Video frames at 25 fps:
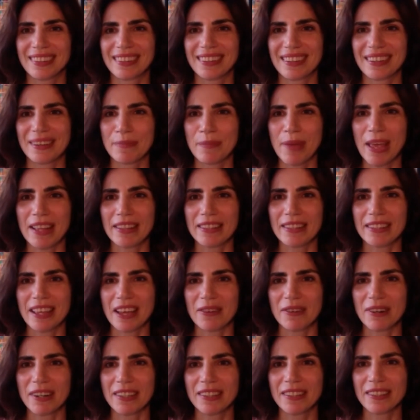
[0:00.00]
main
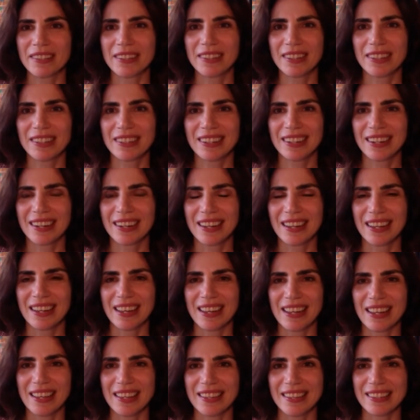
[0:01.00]
character
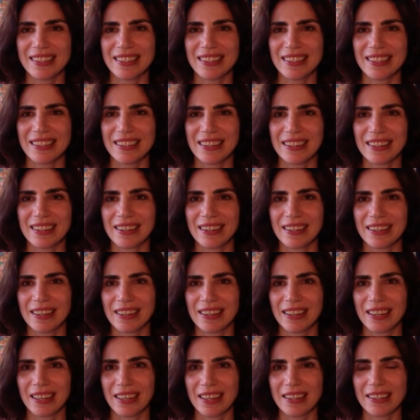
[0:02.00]
is a
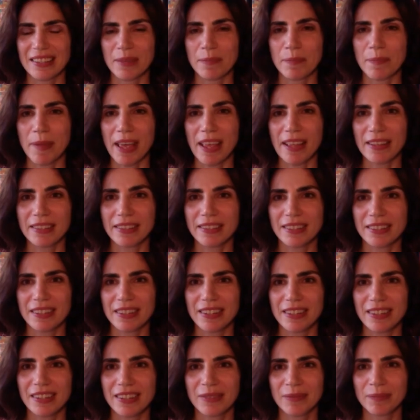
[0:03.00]

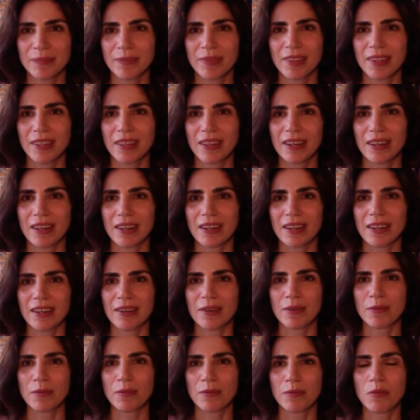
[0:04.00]
painter,
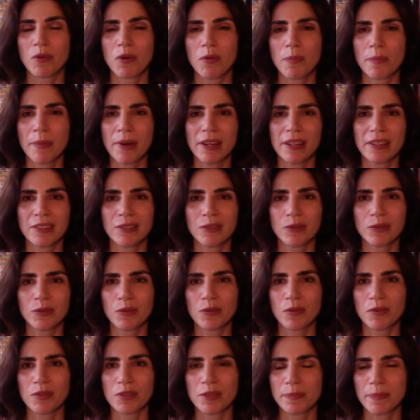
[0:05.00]
a woman
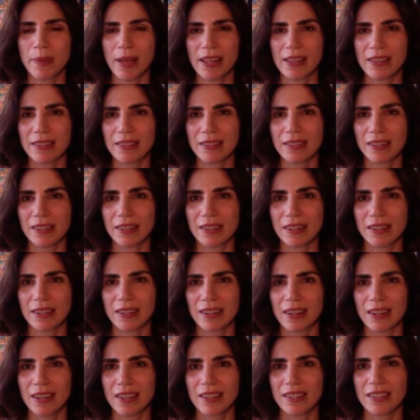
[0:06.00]
who spends
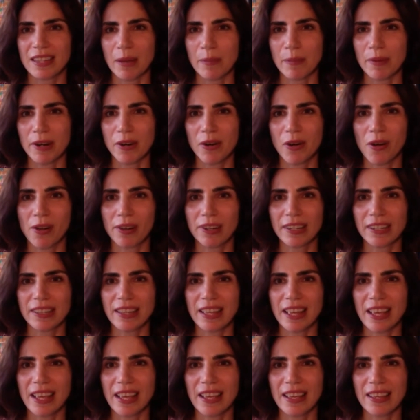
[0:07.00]
her summer
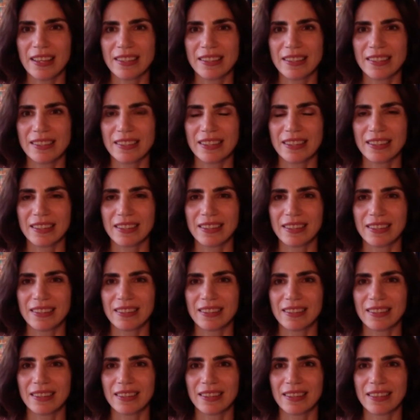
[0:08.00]
holidays at
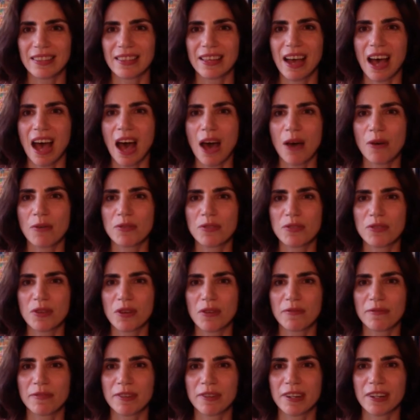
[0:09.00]
the house
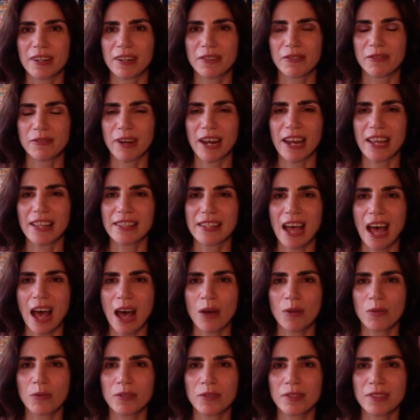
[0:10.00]
of her great
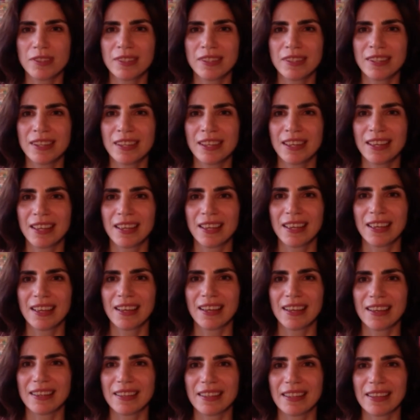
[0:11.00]
aunt,
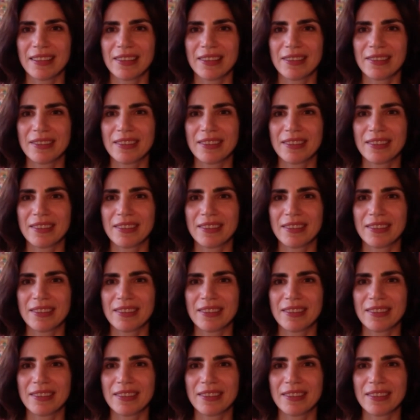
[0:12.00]
and